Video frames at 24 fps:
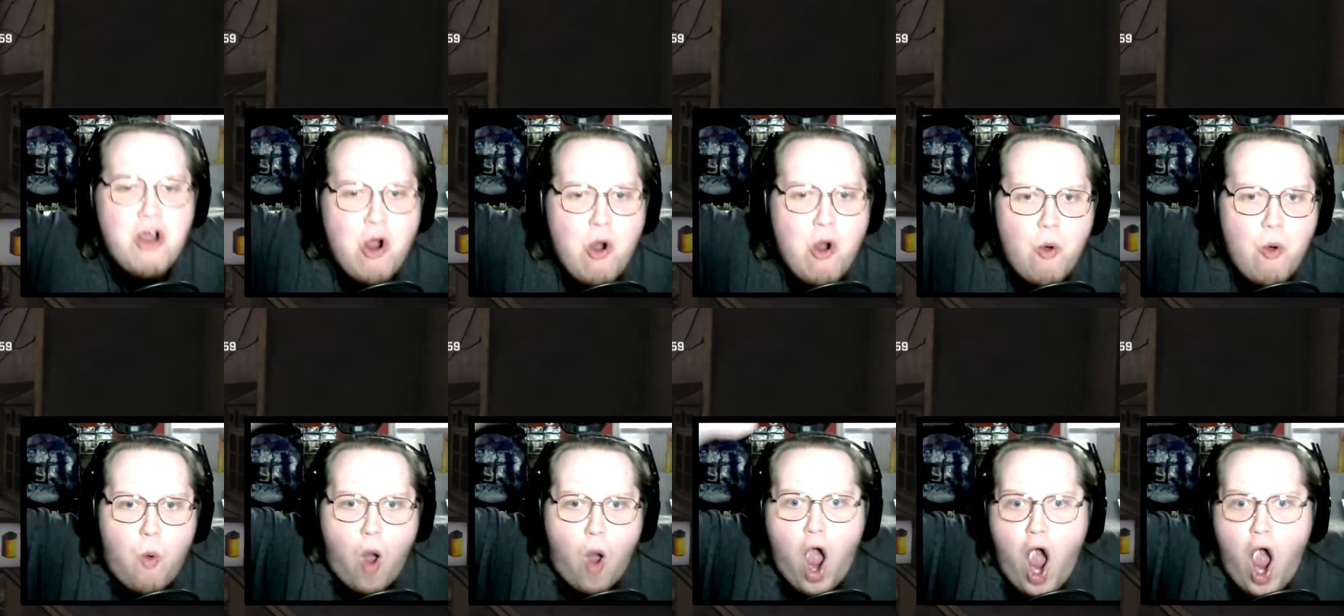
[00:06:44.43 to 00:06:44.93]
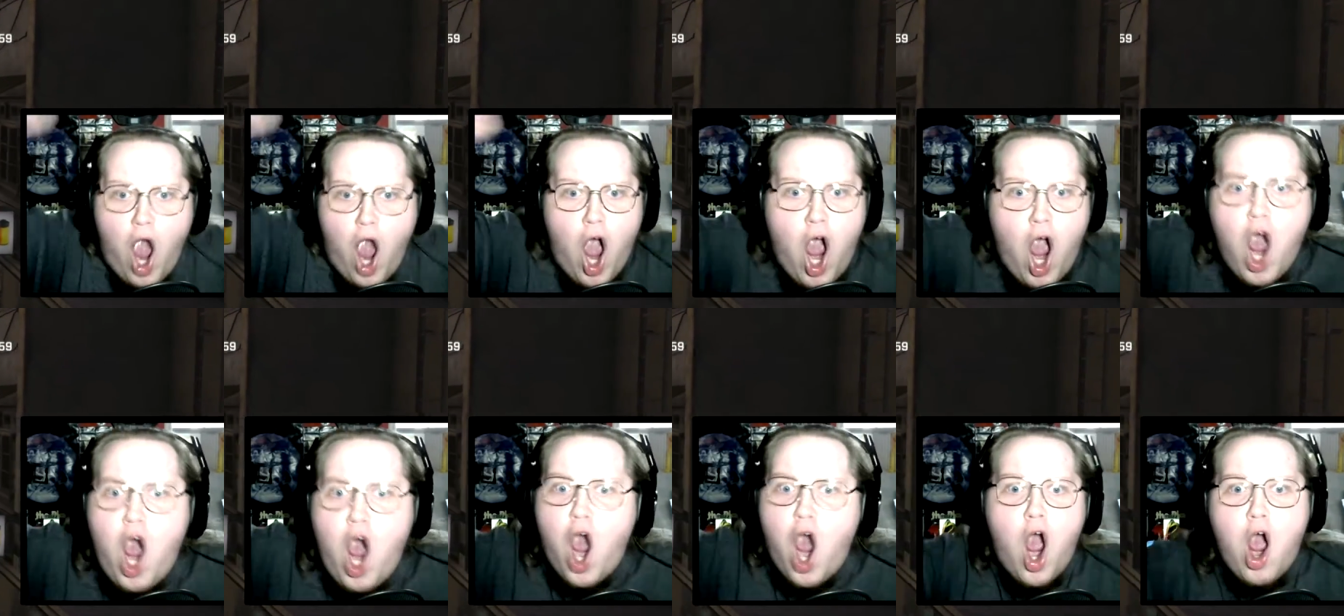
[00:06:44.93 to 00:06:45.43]

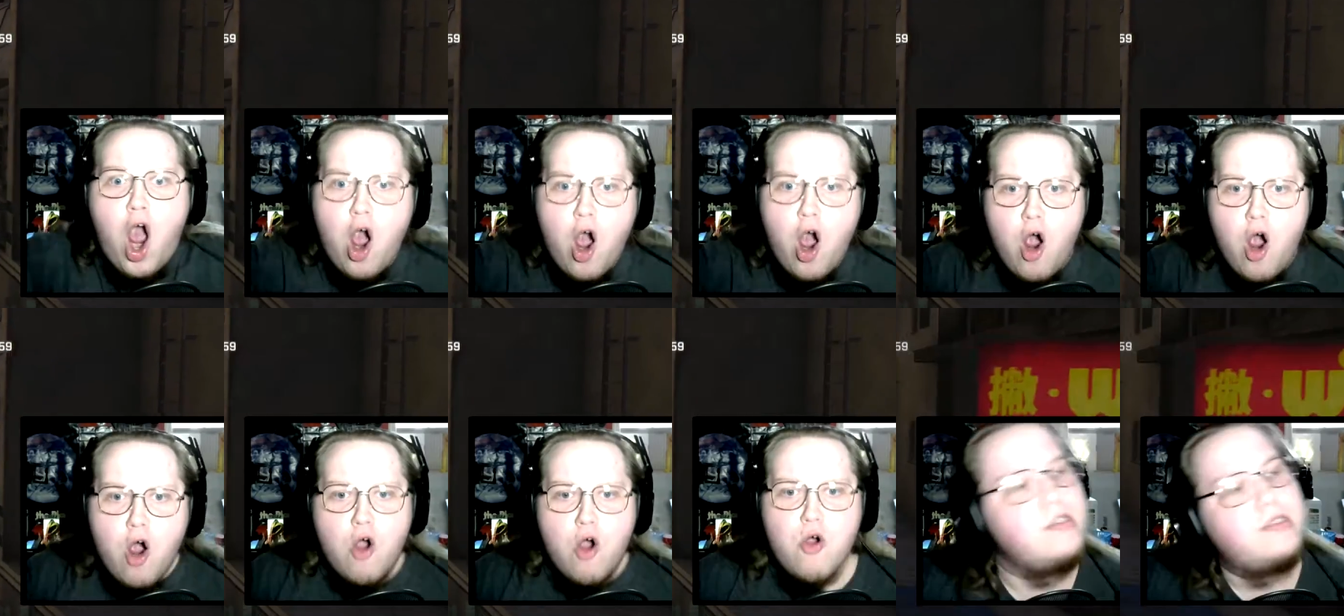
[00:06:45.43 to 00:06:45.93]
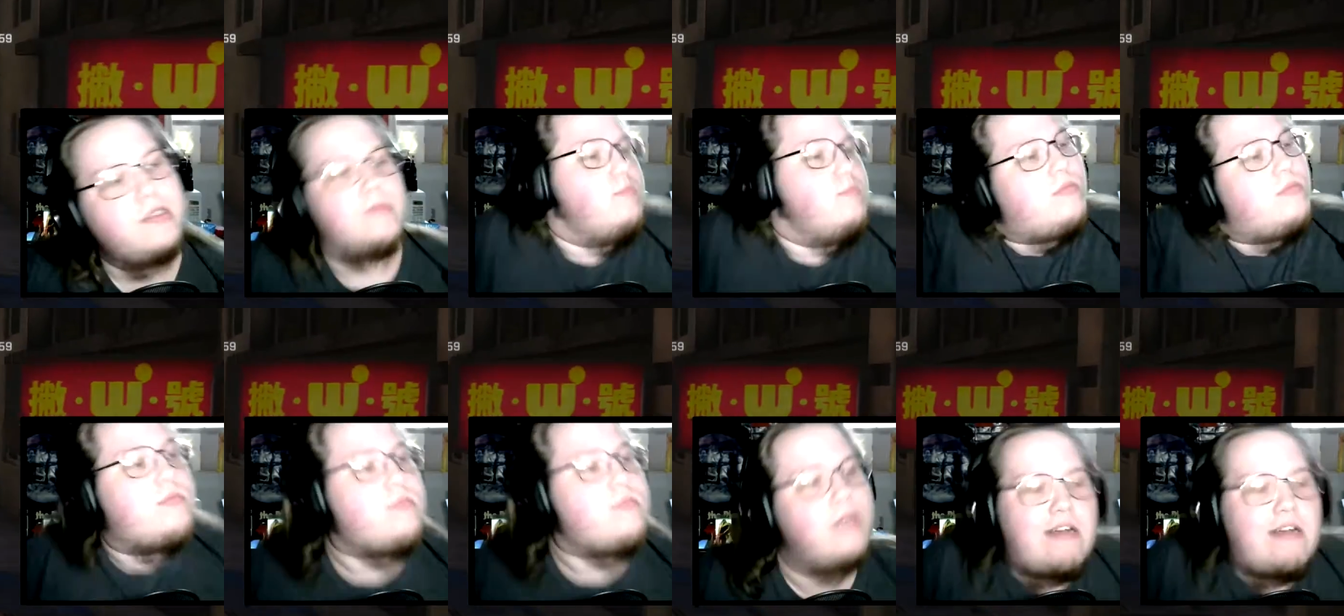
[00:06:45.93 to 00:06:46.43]
Woo!
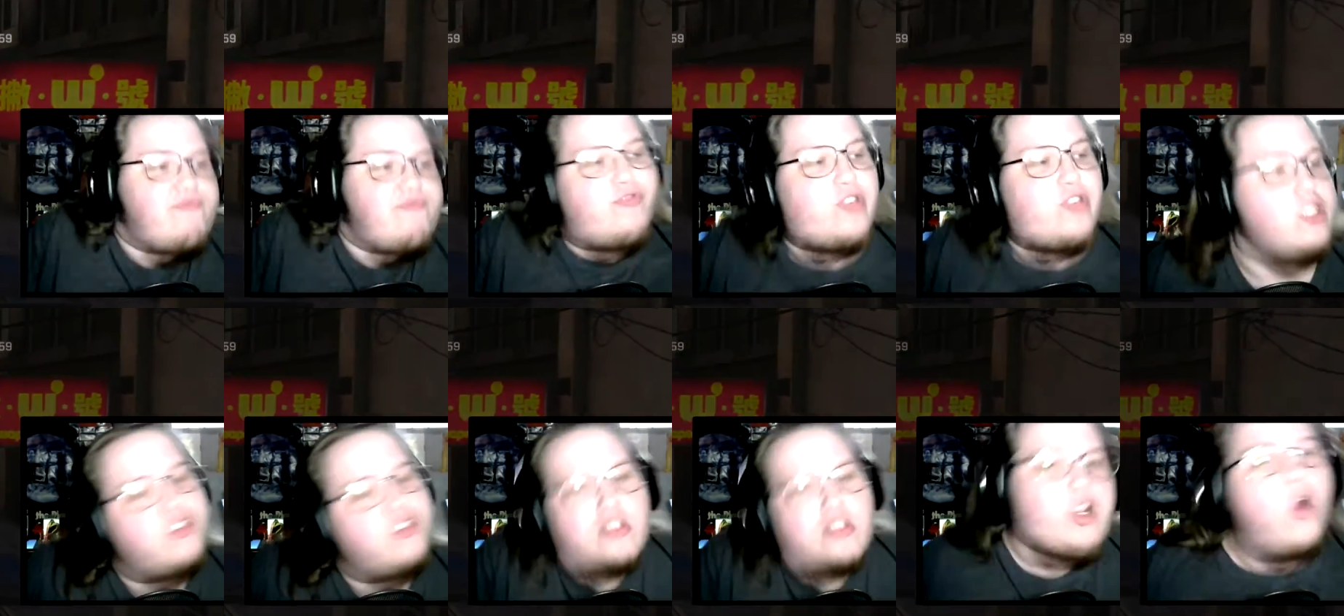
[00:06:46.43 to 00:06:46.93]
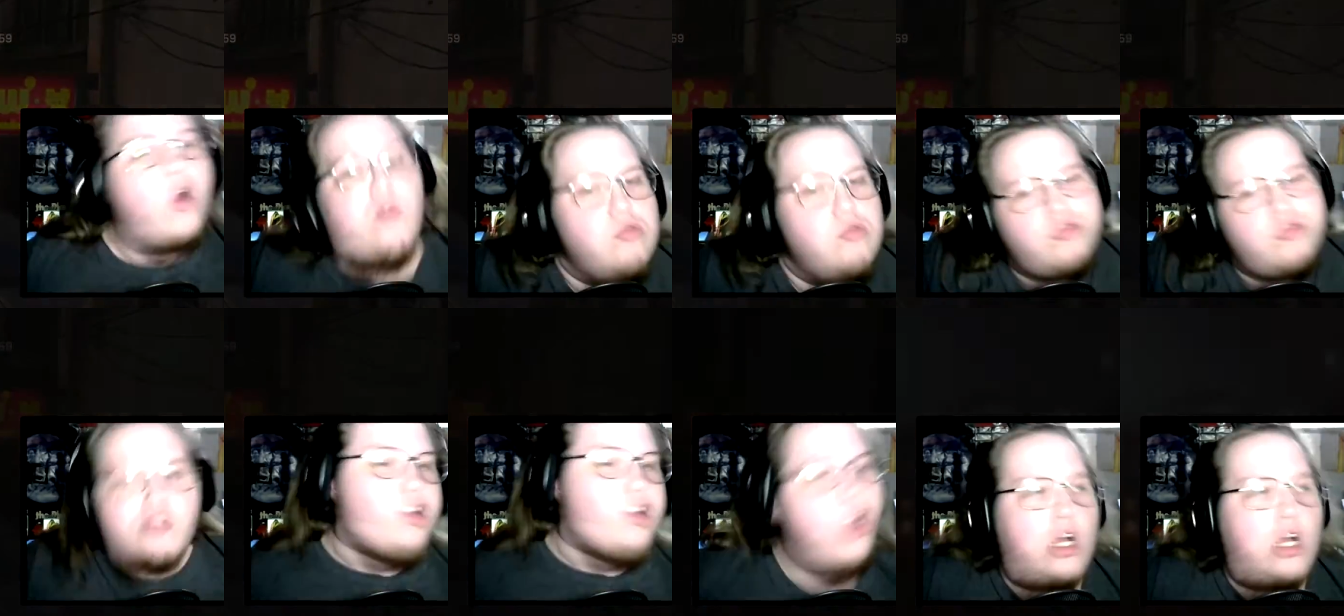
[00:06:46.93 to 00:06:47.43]
Mm, I feel so
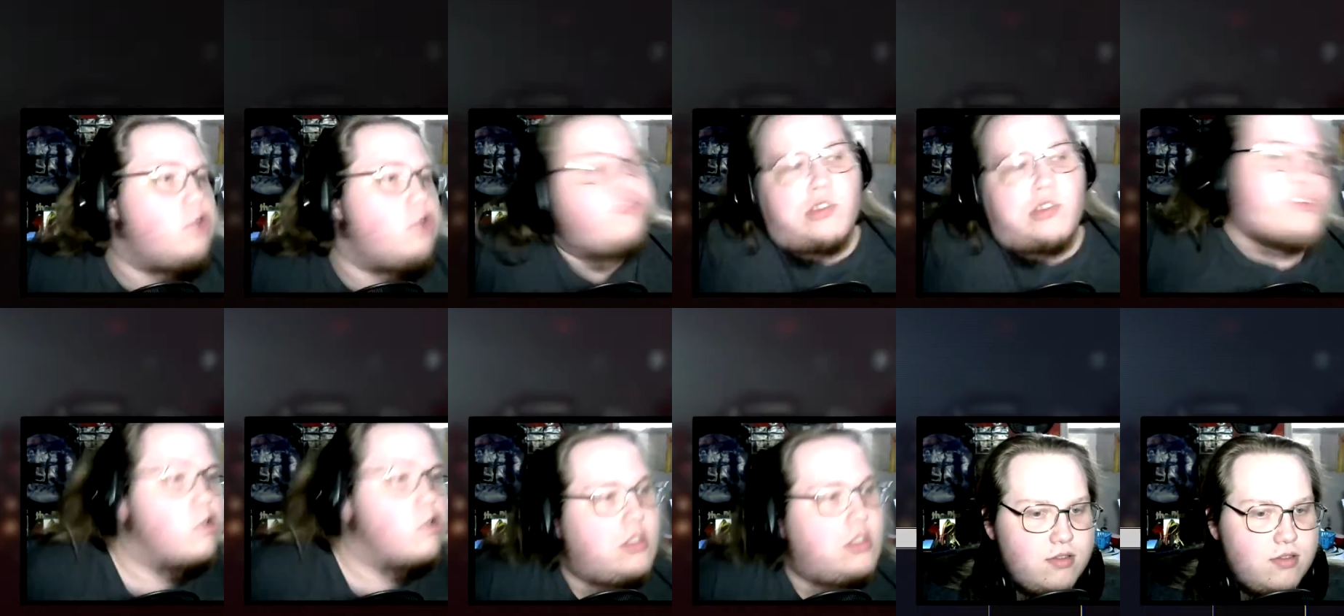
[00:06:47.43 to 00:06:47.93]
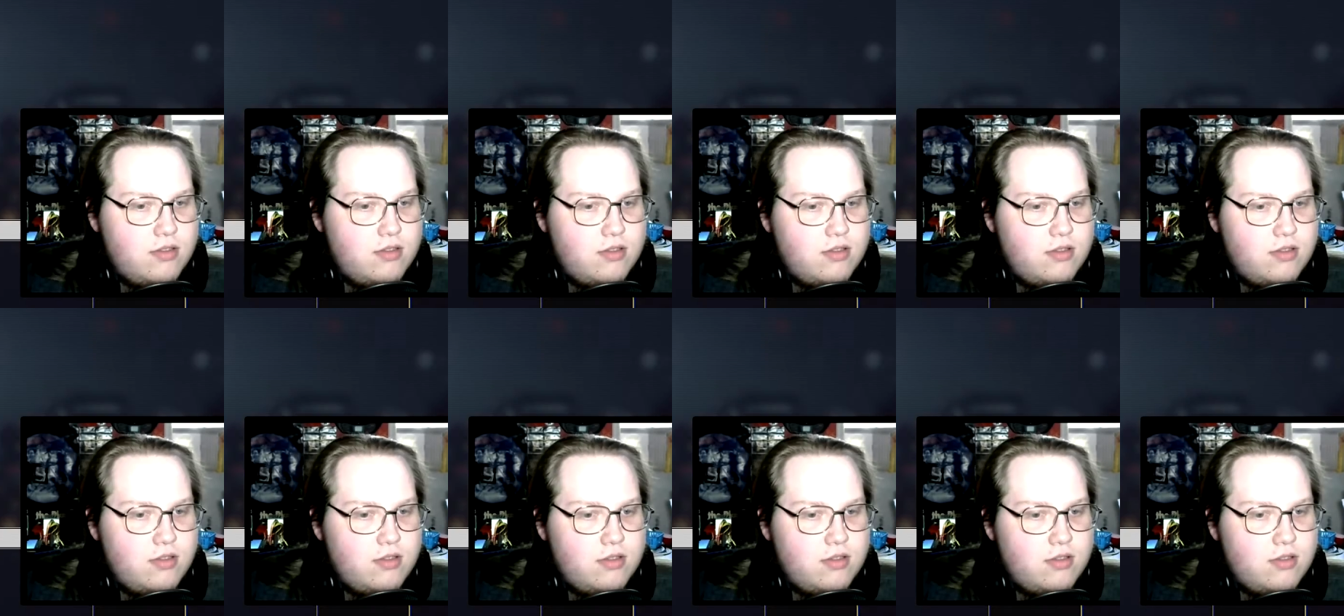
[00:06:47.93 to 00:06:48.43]
loose!
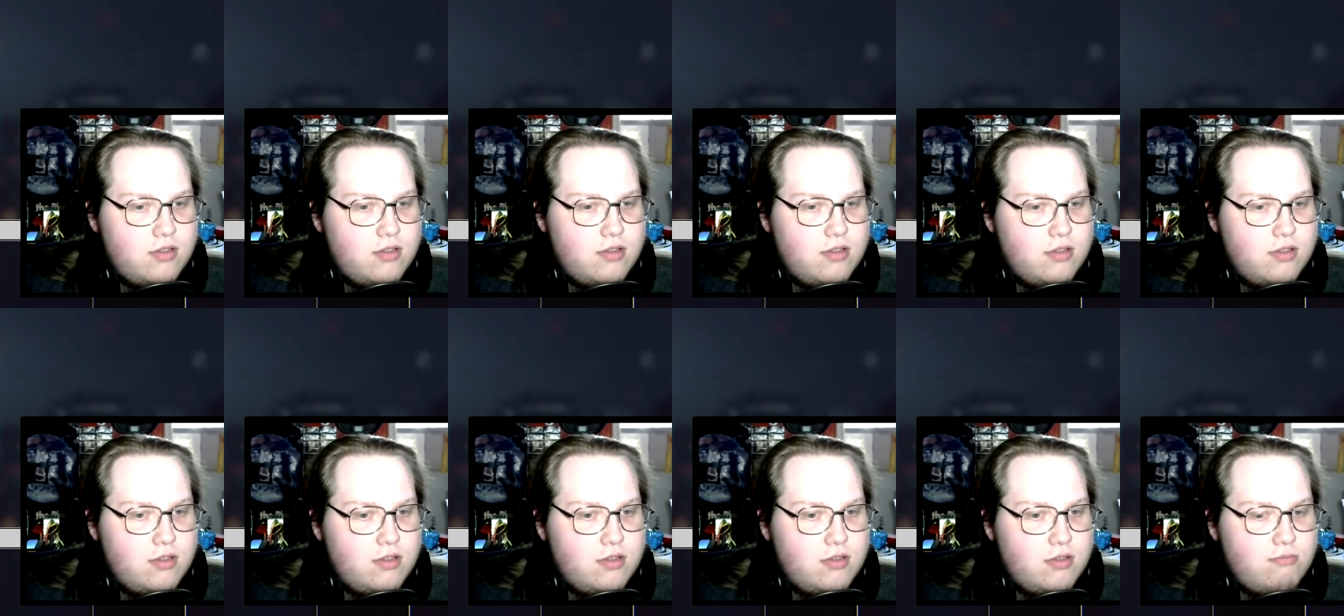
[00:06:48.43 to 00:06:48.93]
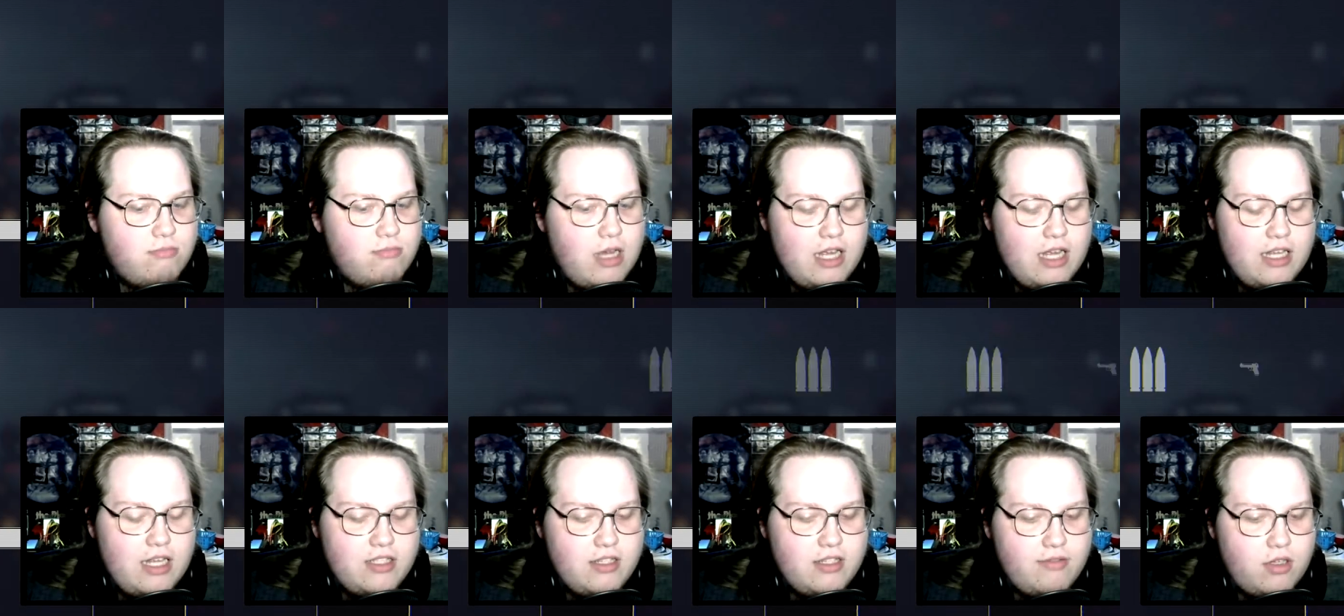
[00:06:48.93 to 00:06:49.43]
My
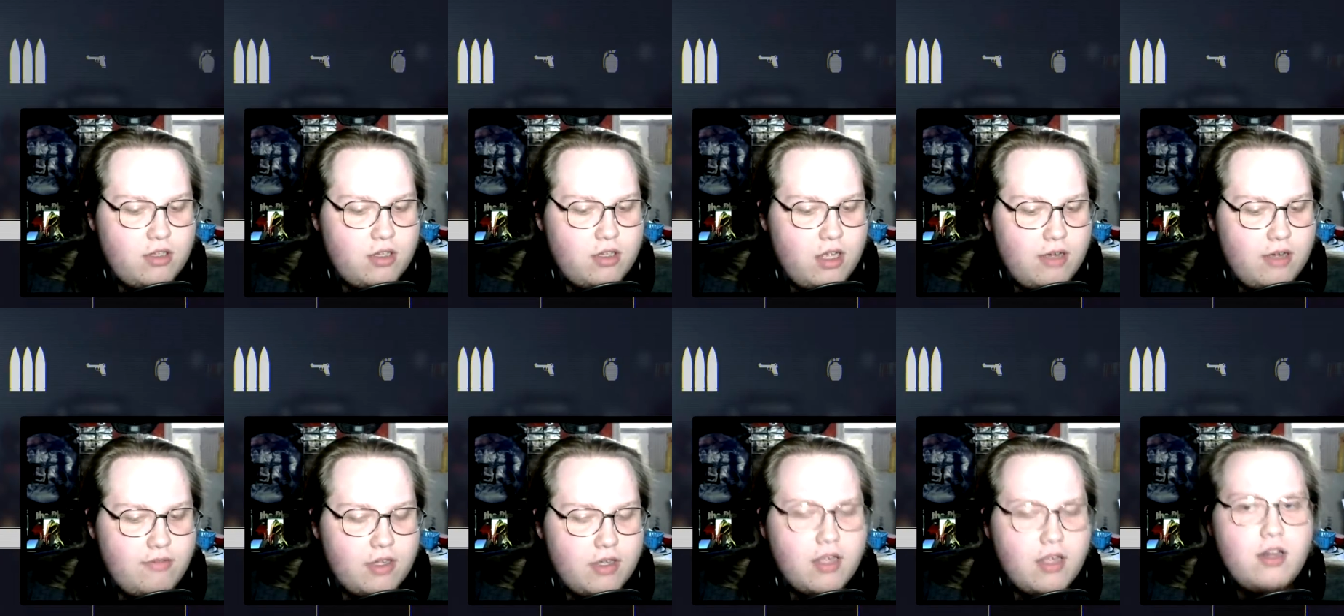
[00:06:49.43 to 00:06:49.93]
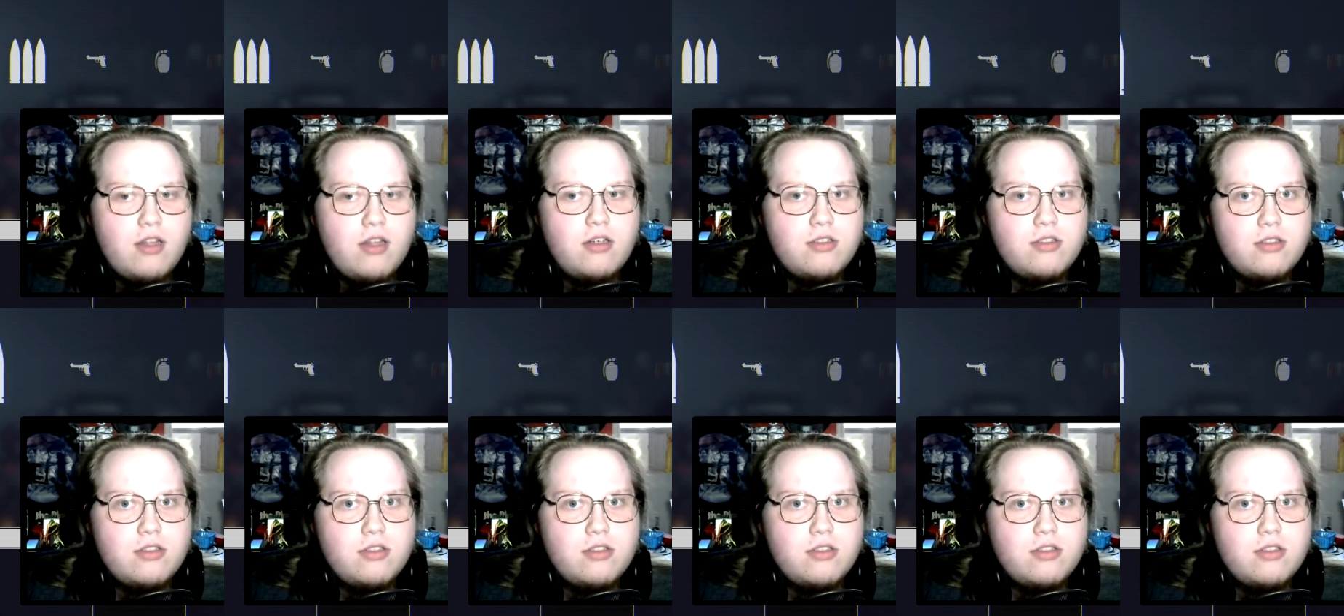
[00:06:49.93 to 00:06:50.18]
headset fell off. I get a little